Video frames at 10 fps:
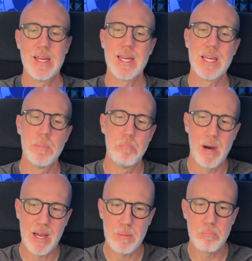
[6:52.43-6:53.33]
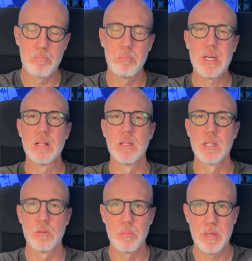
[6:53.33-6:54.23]
it might be a
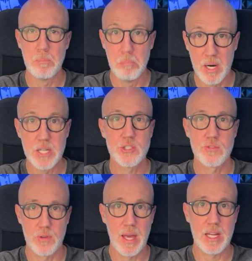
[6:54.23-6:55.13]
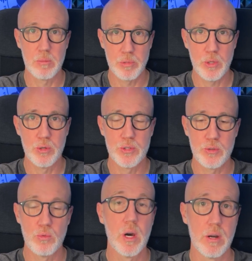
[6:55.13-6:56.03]
little bit much for that computer
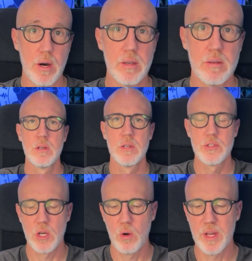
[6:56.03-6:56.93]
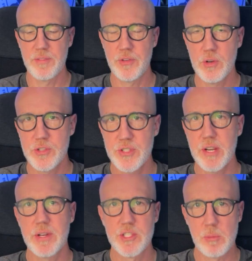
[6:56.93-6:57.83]
to run on. So if you're
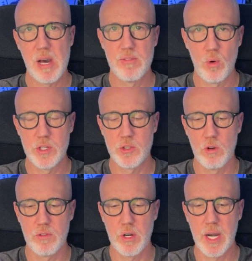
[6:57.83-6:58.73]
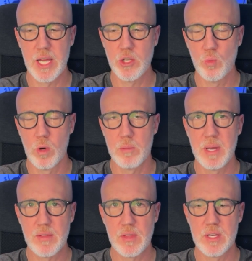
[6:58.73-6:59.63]
serious about voiceover and you want to
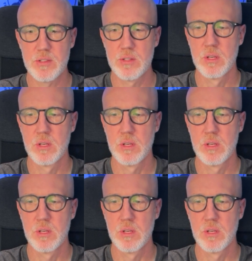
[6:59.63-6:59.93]
make this,